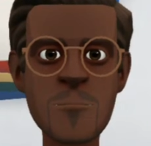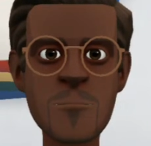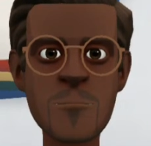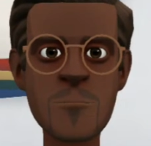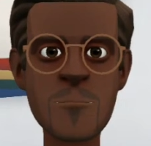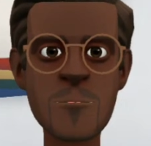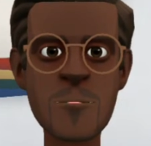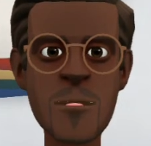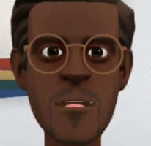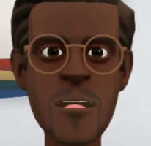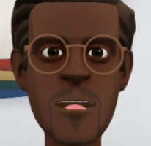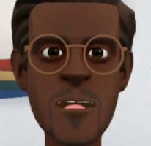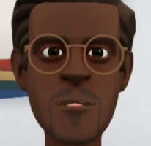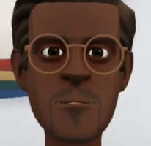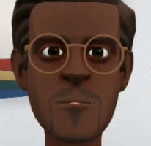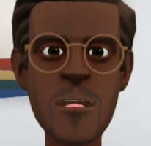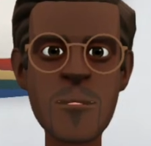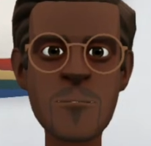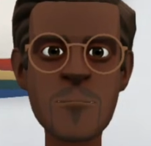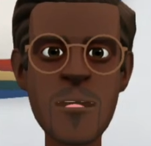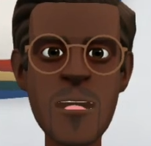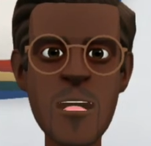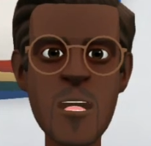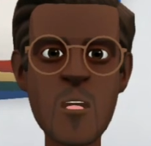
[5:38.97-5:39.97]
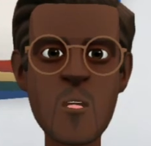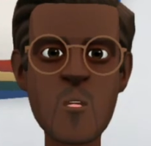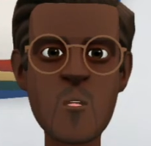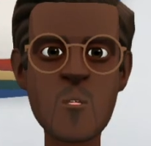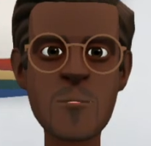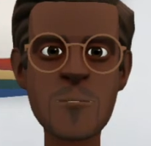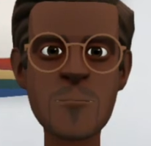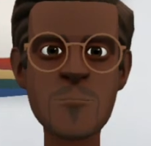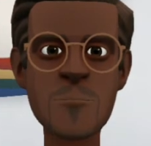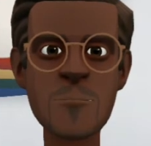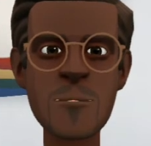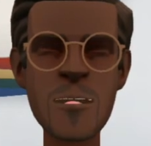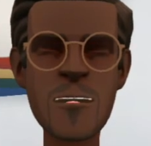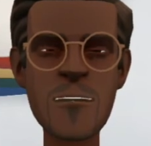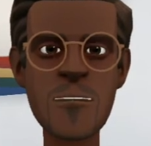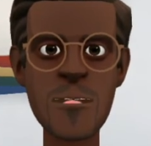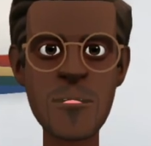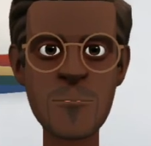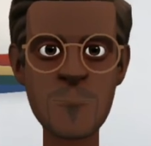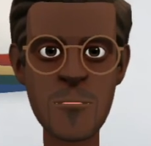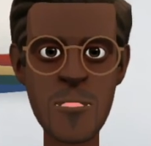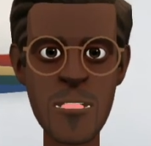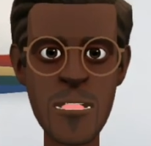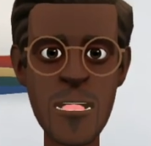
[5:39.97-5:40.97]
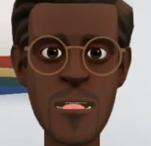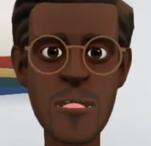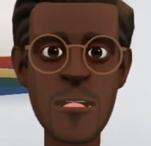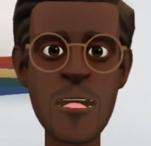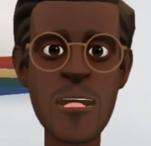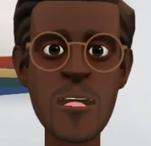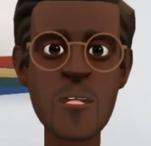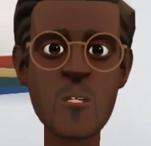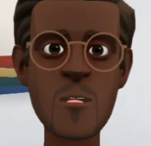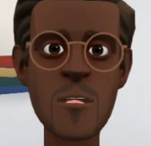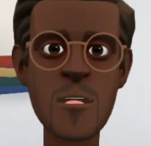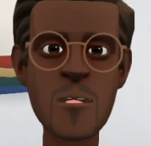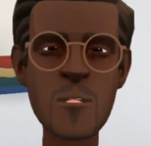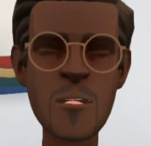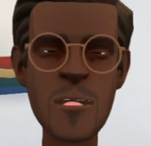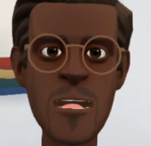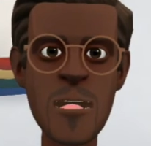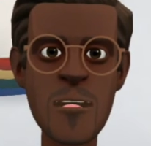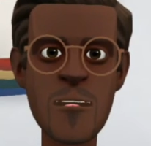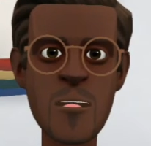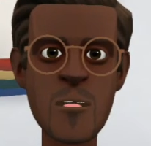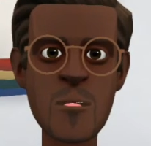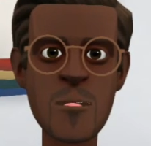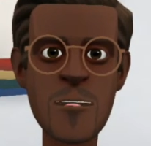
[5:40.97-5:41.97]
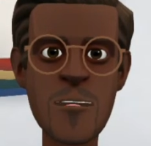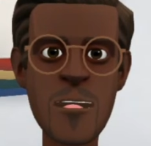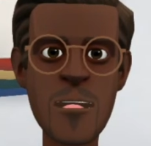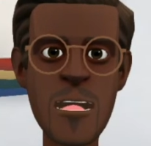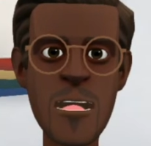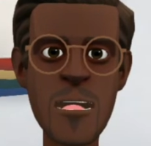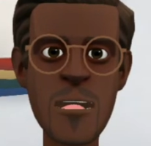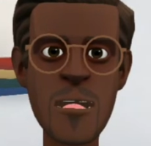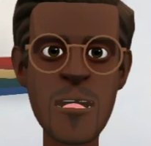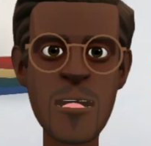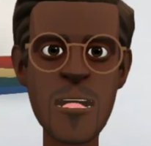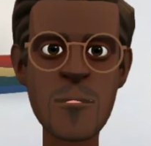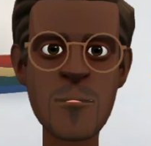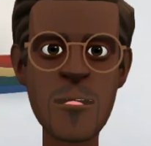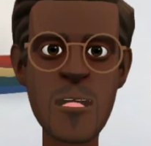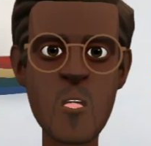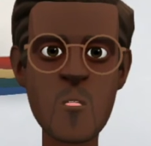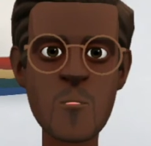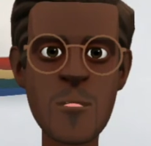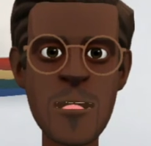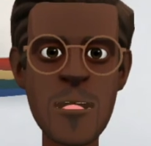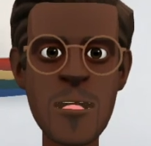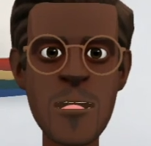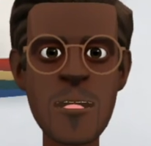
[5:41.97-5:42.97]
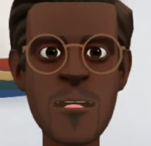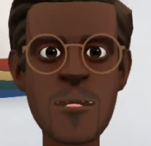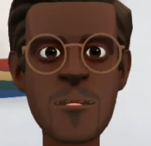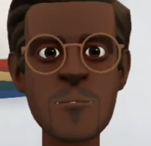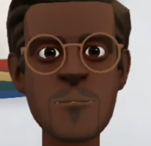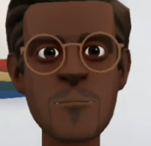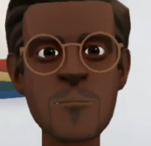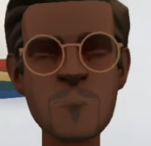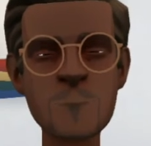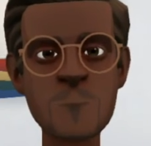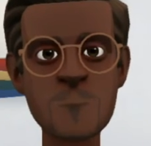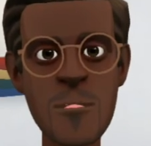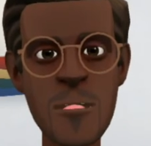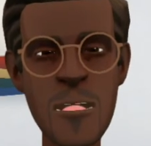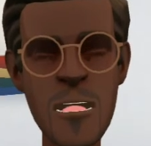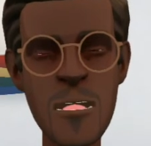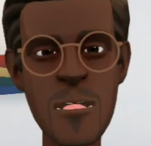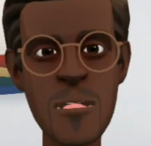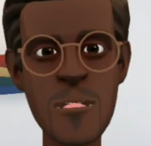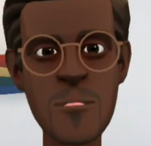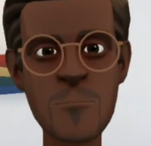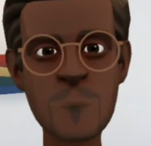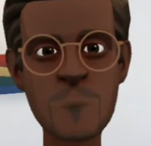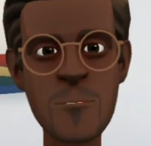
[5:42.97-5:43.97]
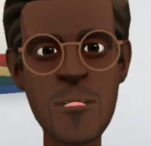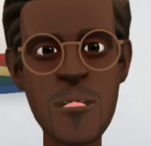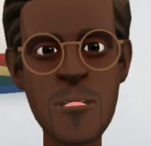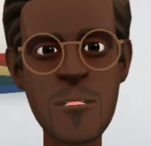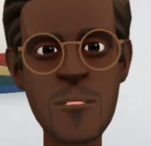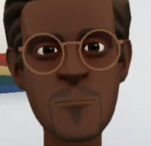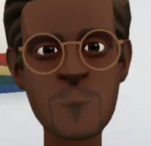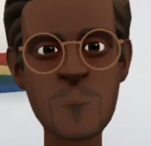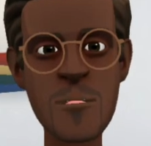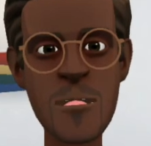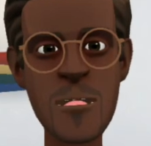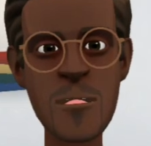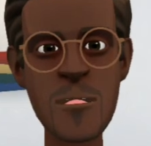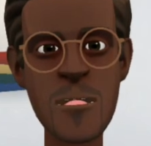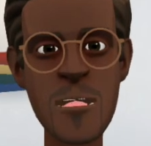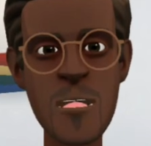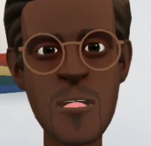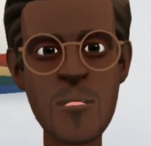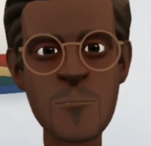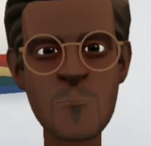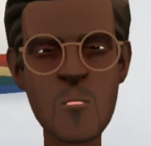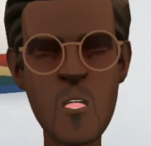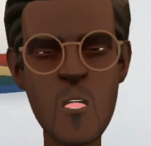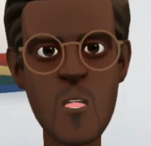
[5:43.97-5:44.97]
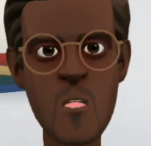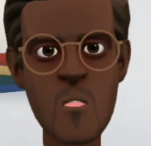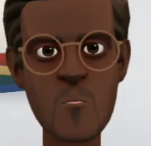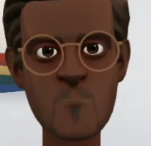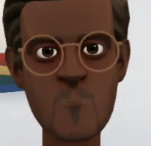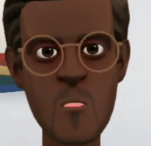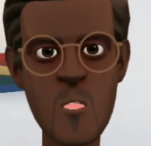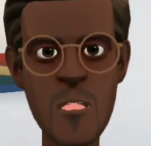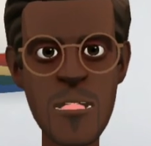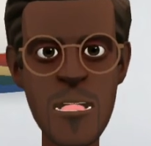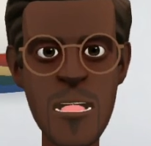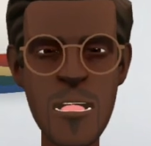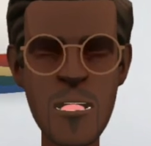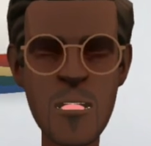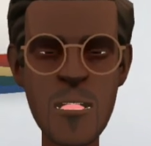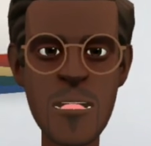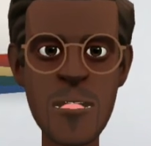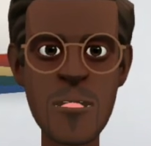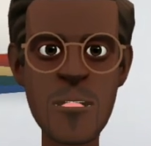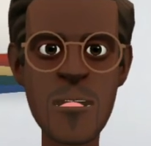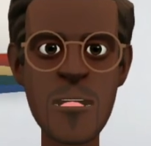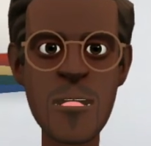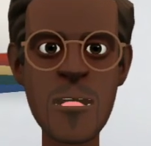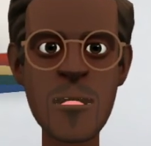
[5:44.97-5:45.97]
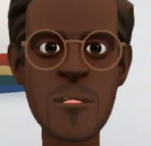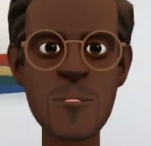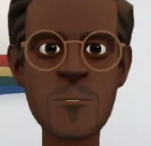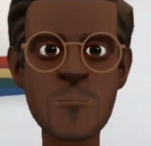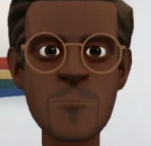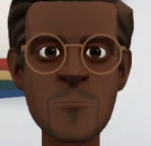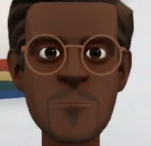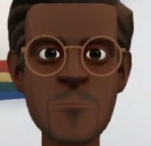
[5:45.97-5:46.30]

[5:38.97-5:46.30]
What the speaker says: As a gaming mouse, the Viper 8 kHz delivers everything it promises, but its high price makes other models more interesting.